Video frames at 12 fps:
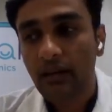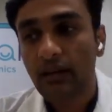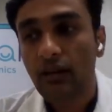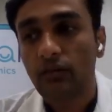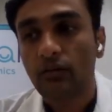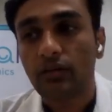
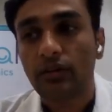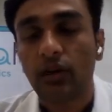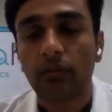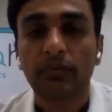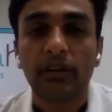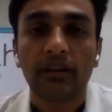Now,
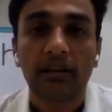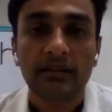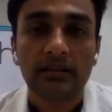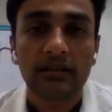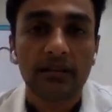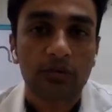top three
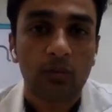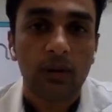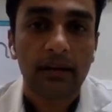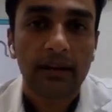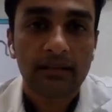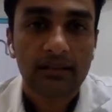reasons as to why
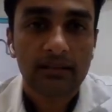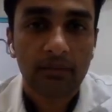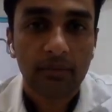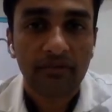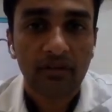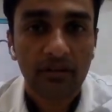lasers are
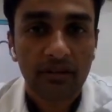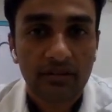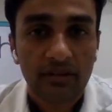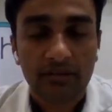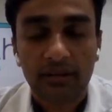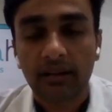preferred in
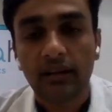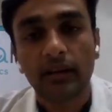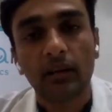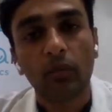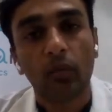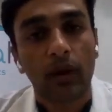surgery.
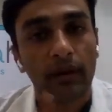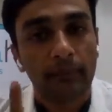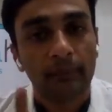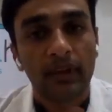Number one,